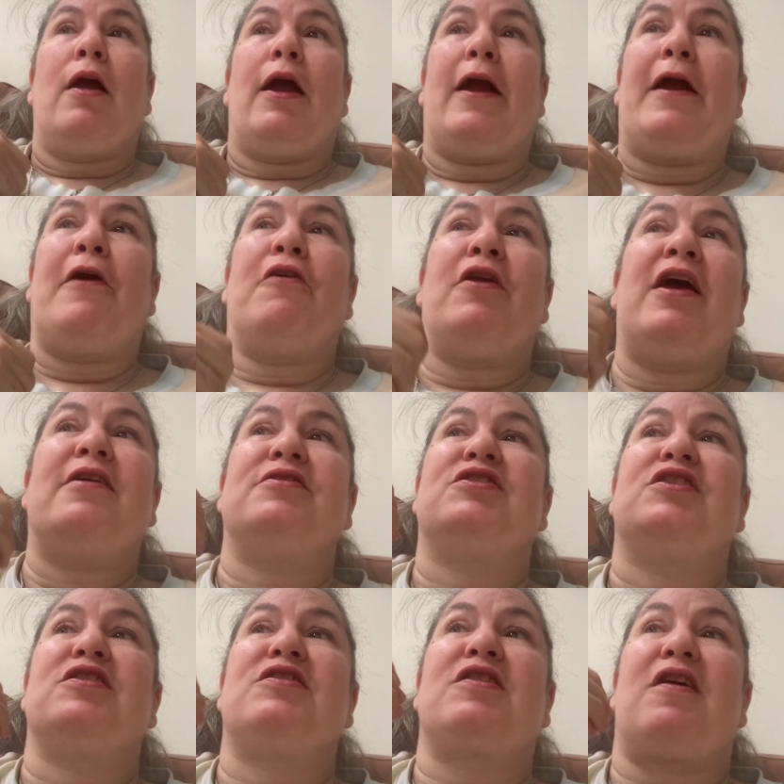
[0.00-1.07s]
Aaron has
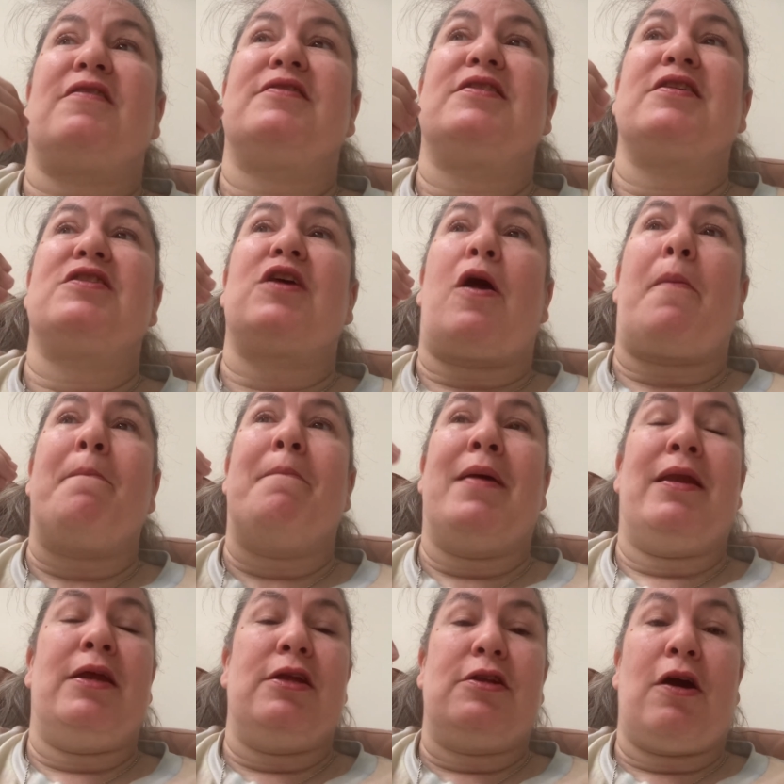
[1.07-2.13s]
discussed this
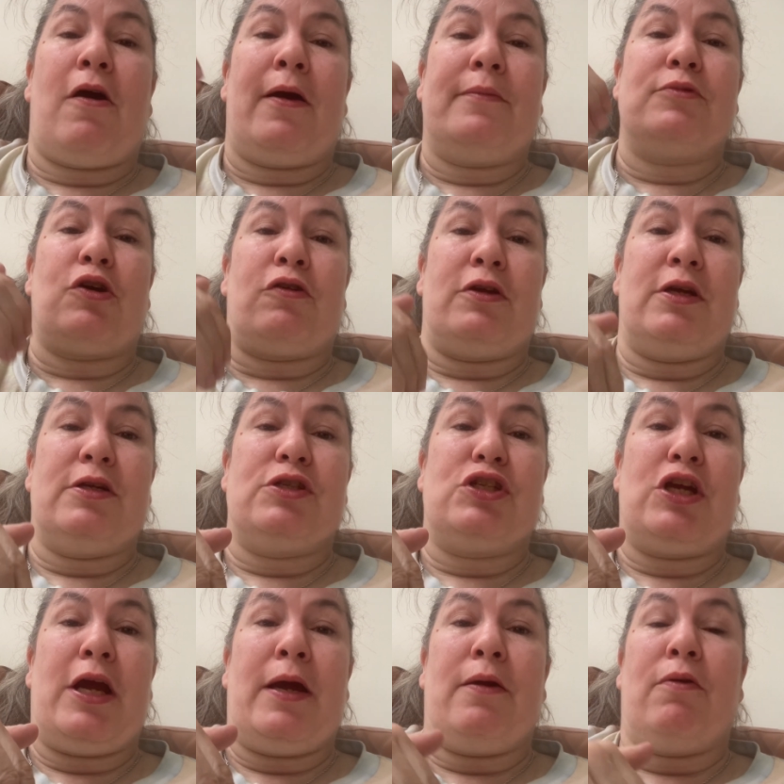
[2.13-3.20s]
many times on his
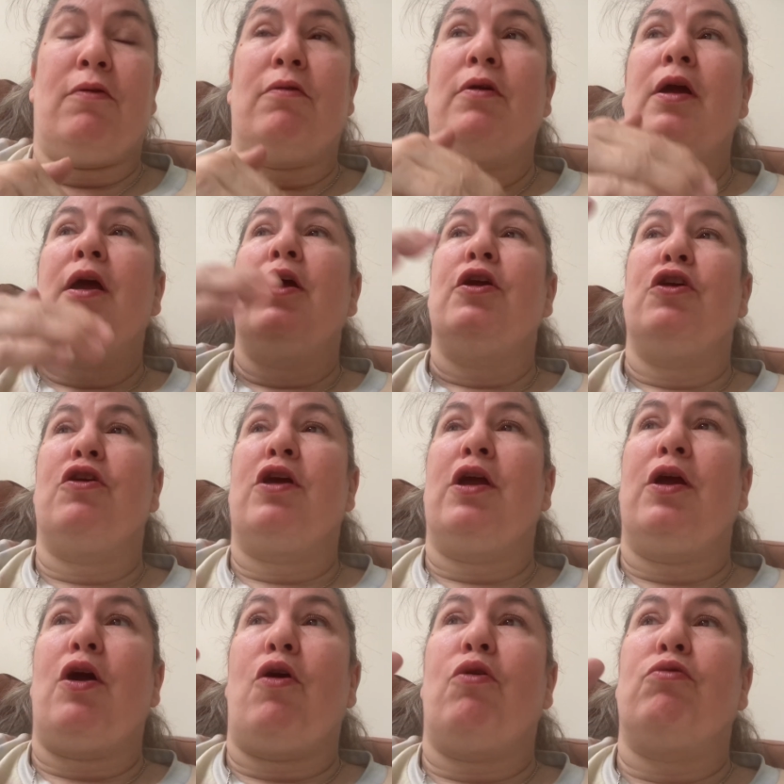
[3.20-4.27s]
channel. You can
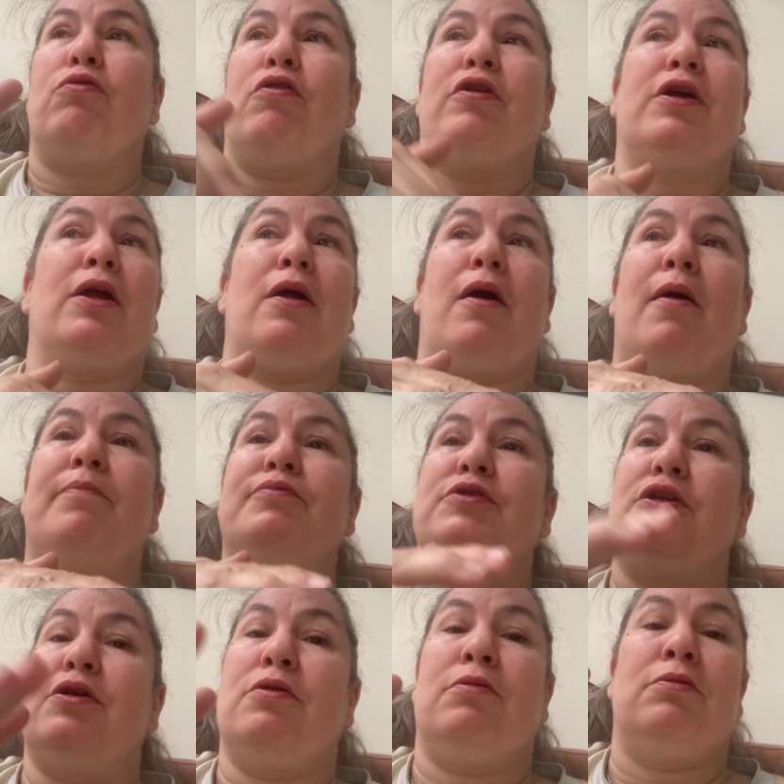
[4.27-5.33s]
go look it up
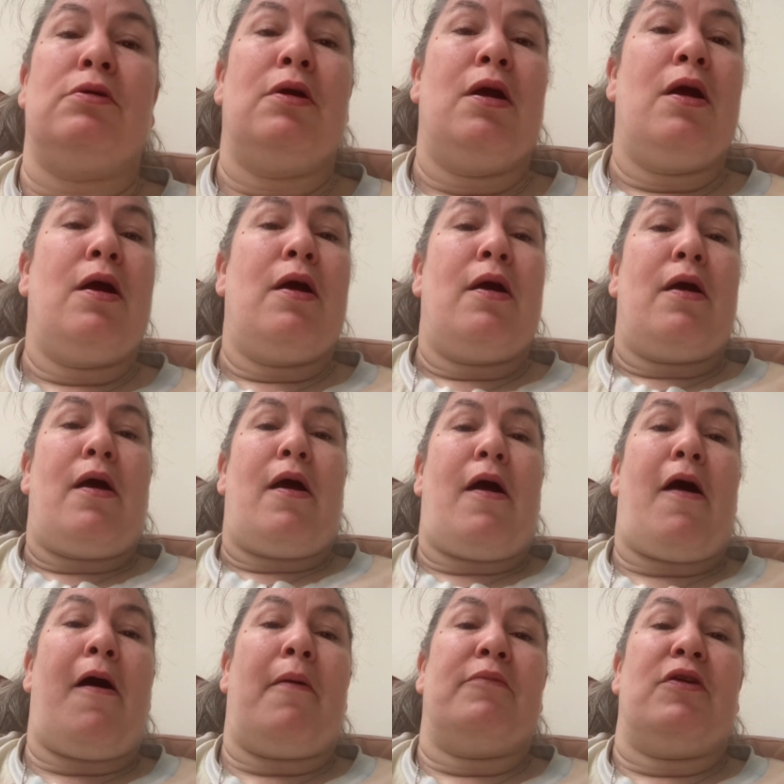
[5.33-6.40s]
too.
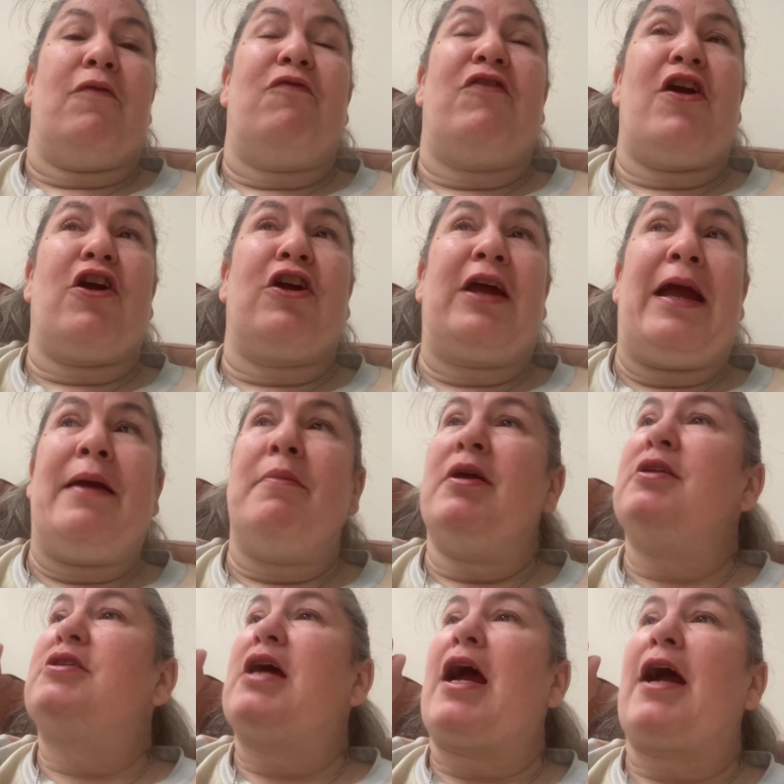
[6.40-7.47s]
The fair gaming
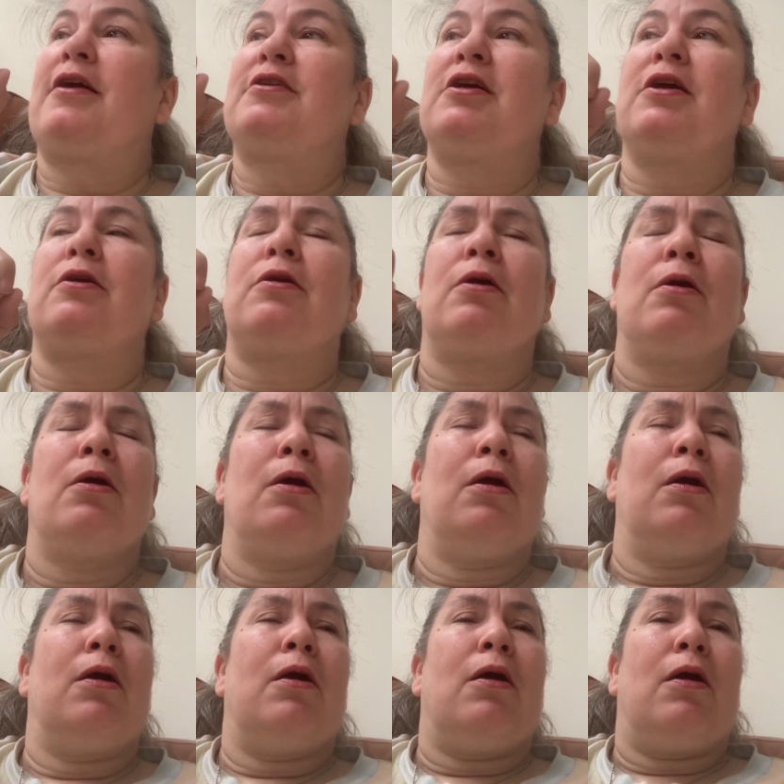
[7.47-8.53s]
tactic
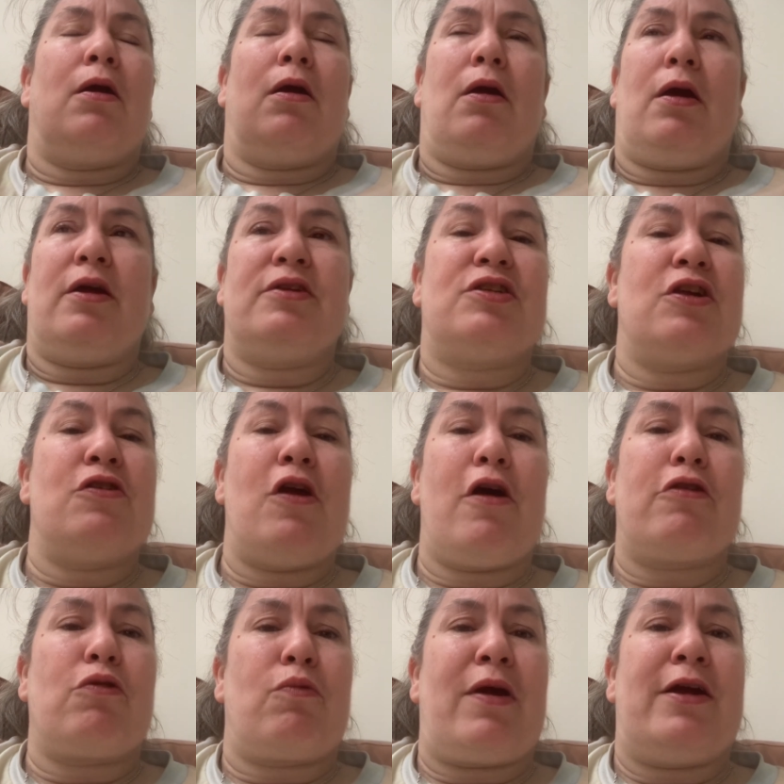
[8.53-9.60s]
is
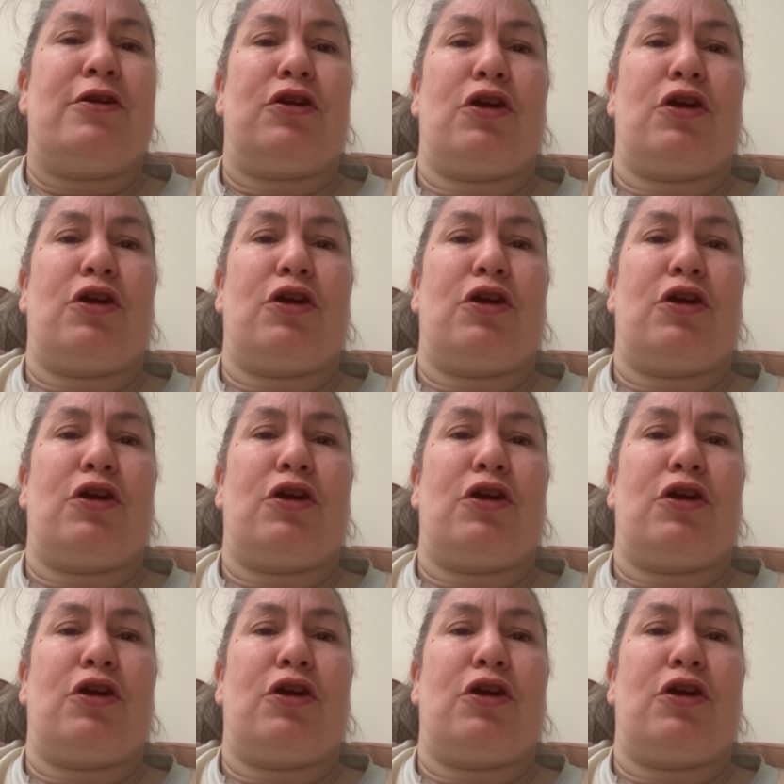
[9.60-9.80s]
another way to